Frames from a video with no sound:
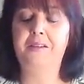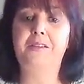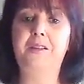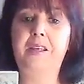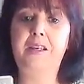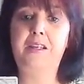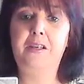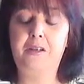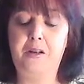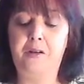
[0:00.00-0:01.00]
So here you
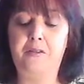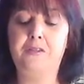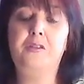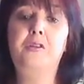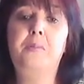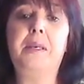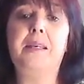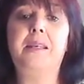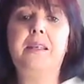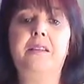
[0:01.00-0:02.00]
go, this new
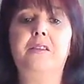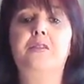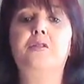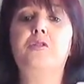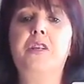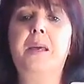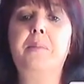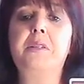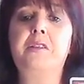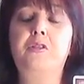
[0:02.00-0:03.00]
beginning, this new
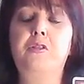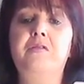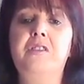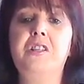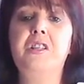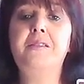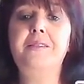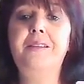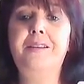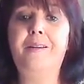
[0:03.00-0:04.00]
chapter, new vision
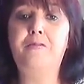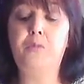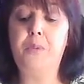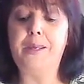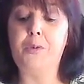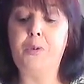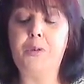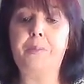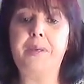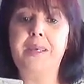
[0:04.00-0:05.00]
of where you want
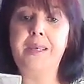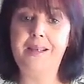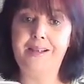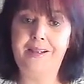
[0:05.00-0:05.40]
to be.